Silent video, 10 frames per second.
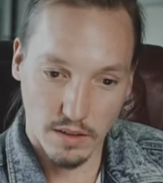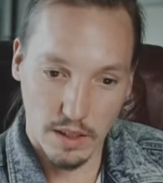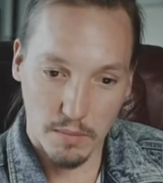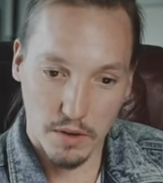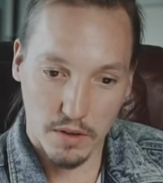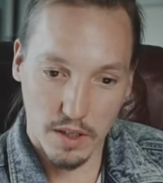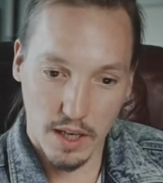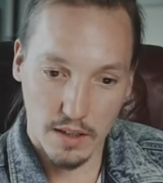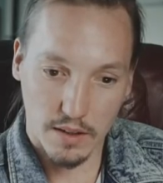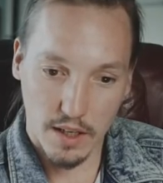I'm
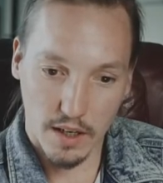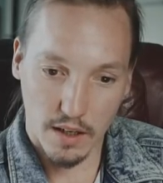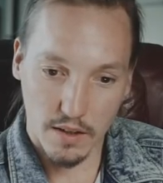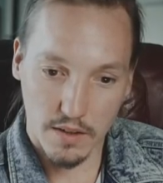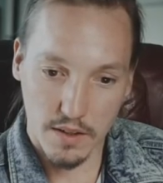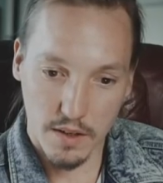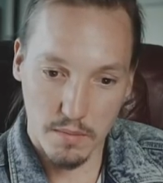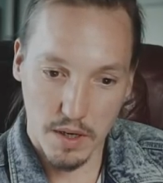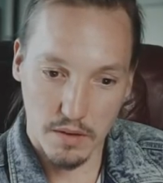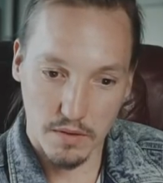looking at getting a
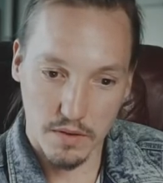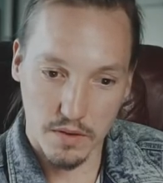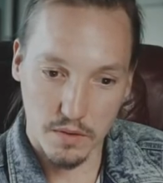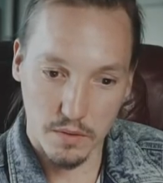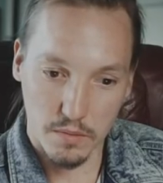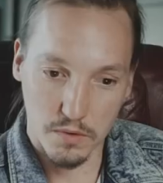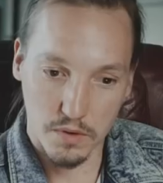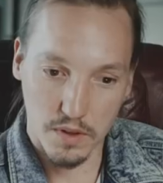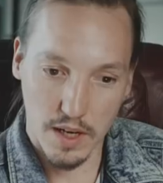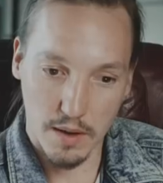C-mount zoom
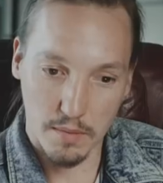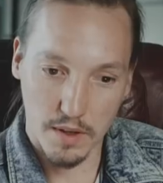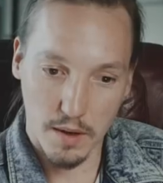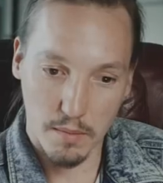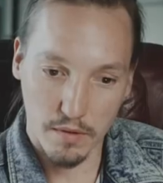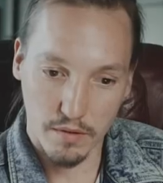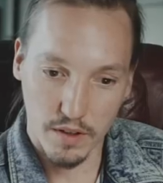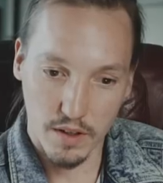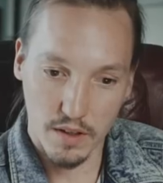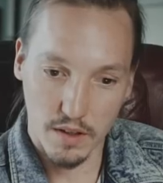to adapt
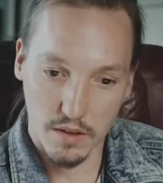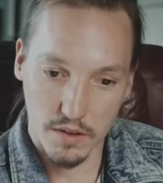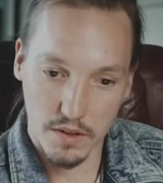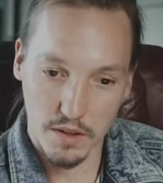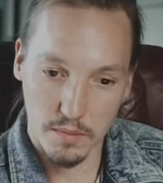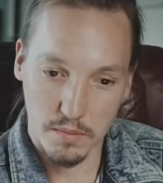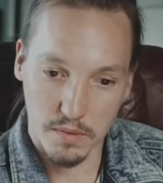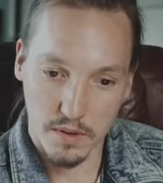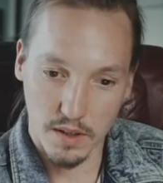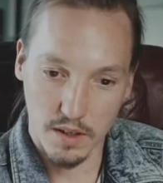MFT. They are cheap
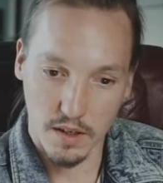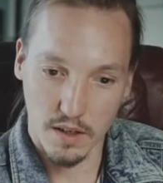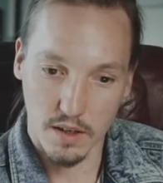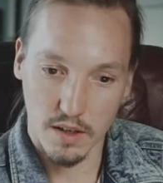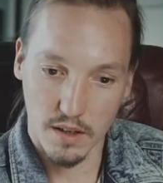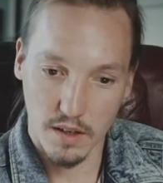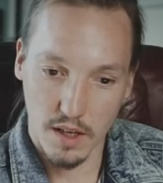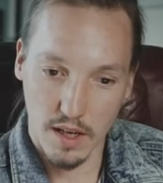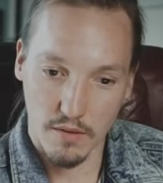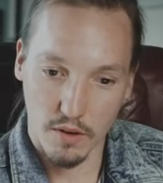and
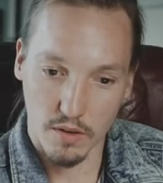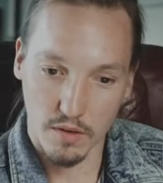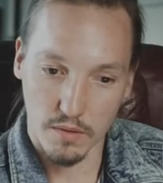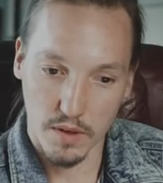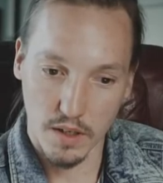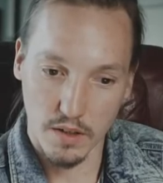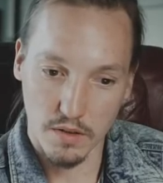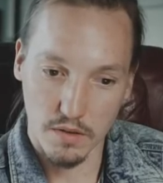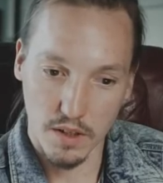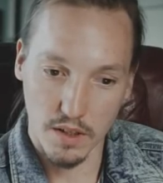have all the
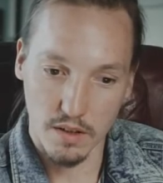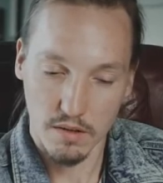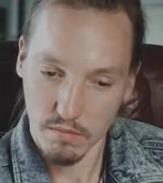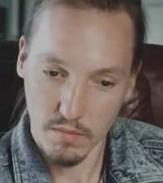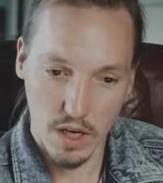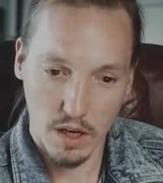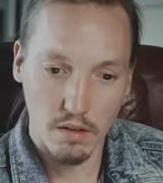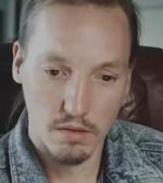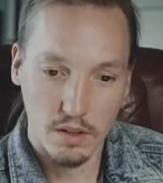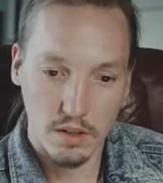range you need. Yeah,
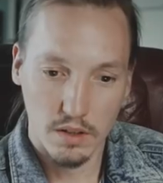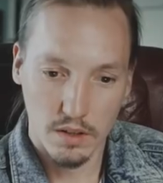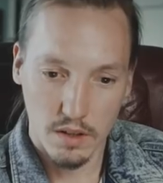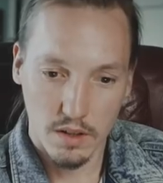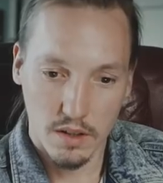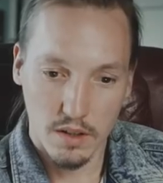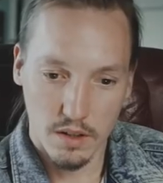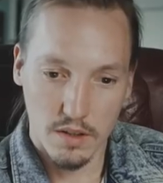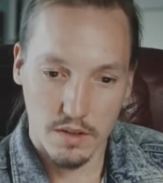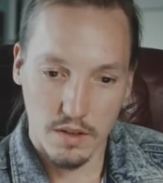
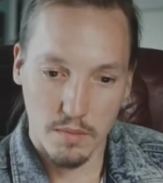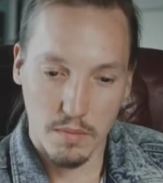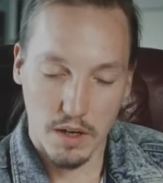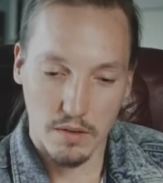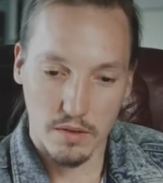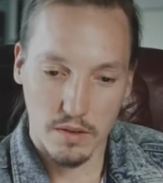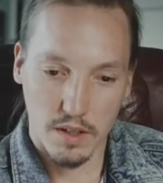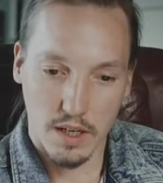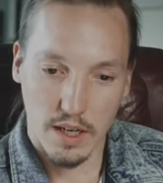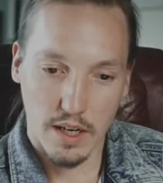C-mount
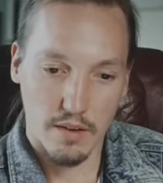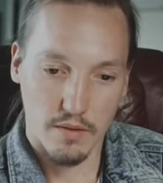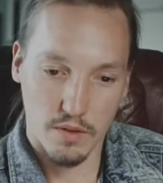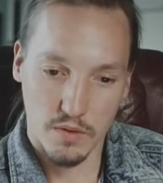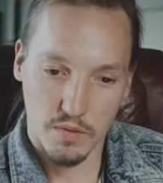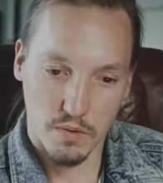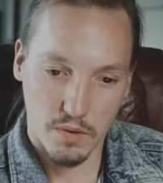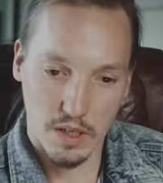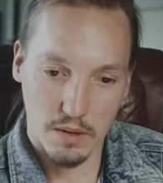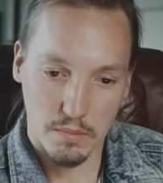I haven't used for
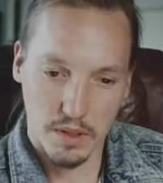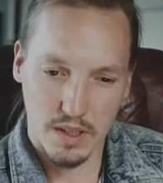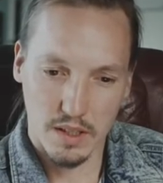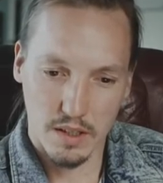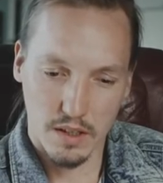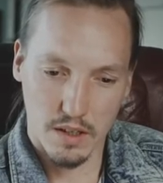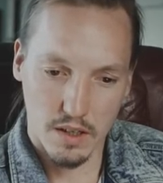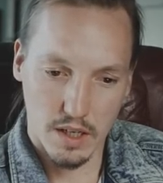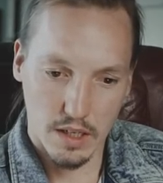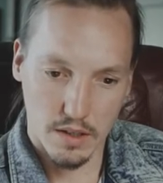a while, but
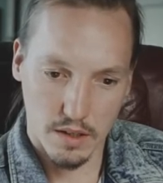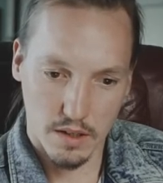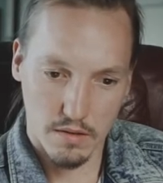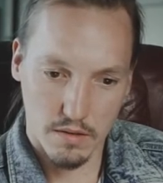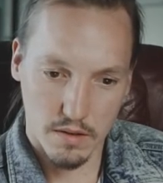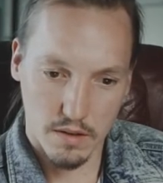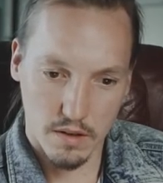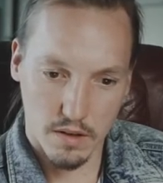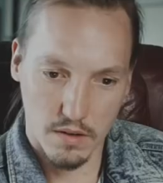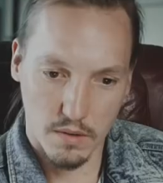I did
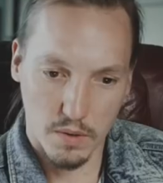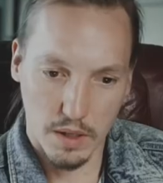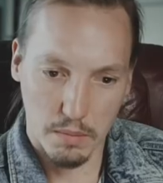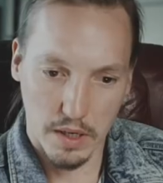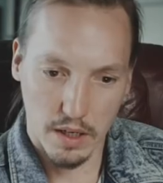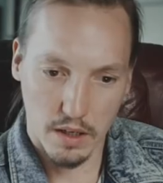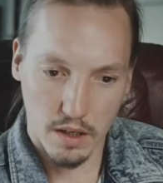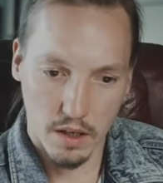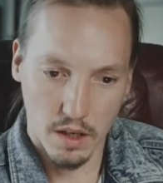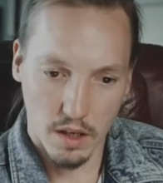a while back.